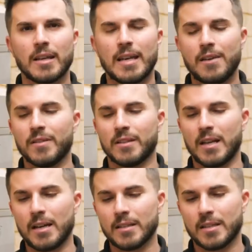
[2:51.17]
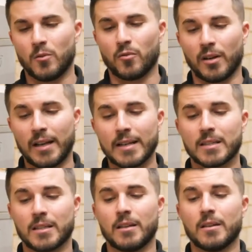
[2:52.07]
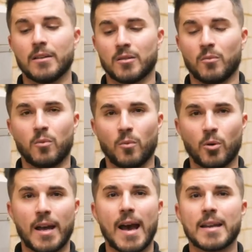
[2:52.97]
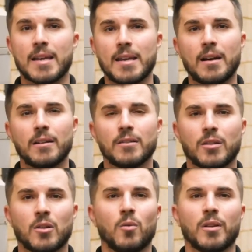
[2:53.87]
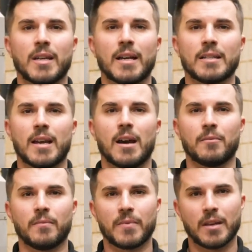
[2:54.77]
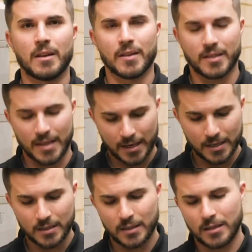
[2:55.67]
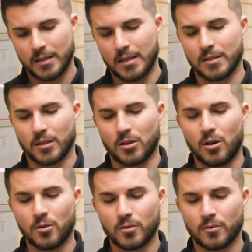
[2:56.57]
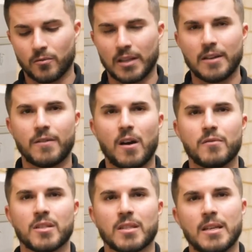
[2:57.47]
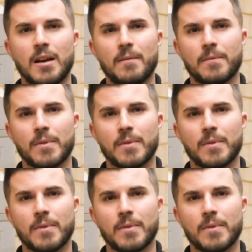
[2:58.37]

If it does, it will release some water out of here to cool the tank down. The second is the cold relief valve just here.